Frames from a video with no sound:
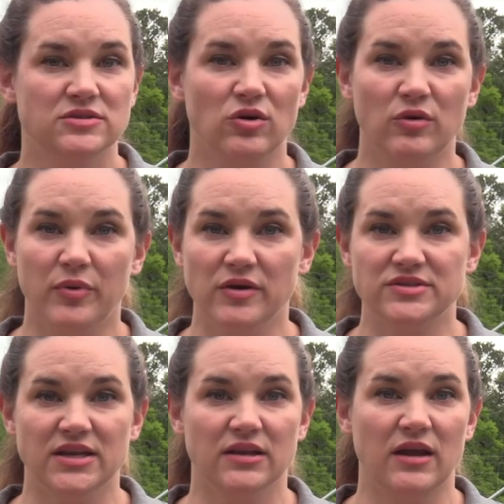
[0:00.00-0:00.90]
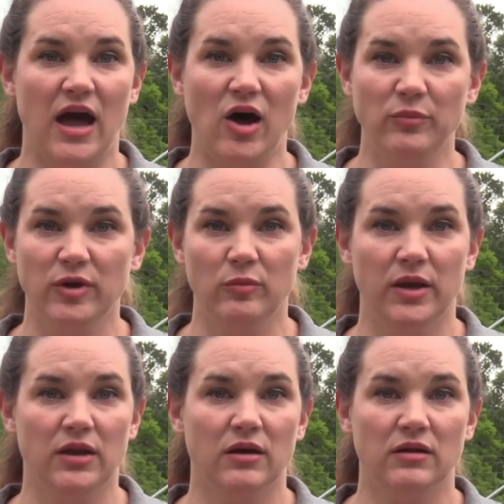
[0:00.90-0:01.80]
total protein,
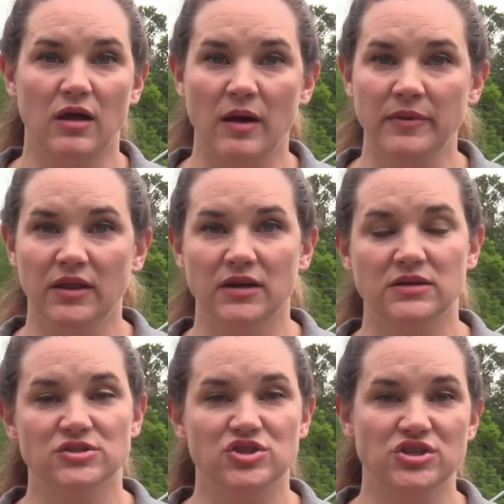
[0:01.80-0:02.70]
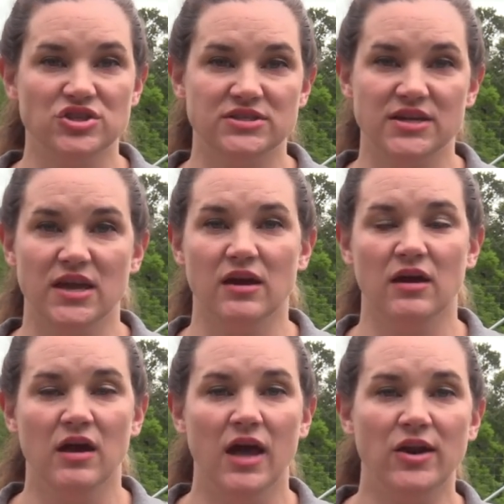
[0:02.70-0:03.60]
albumin, globulin, GGT,
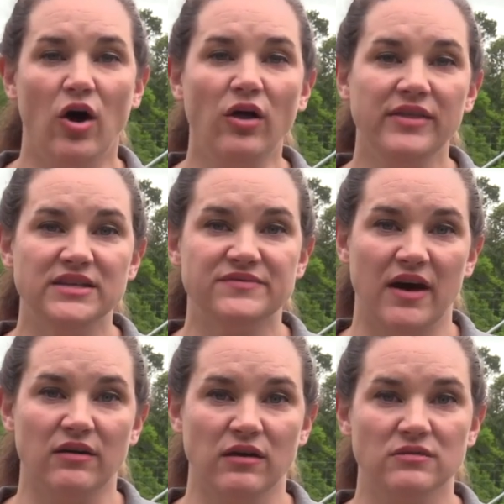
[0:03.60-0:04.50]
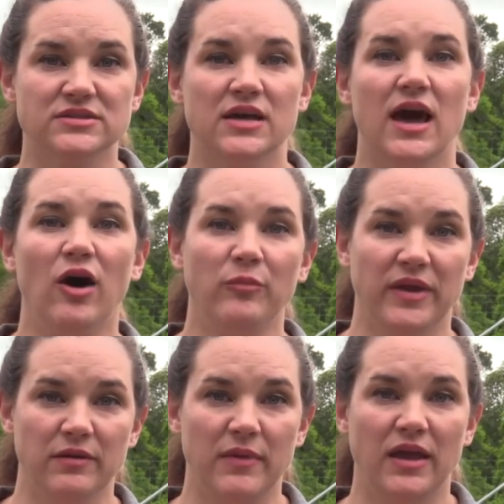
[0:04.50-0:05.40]
and all these values help me in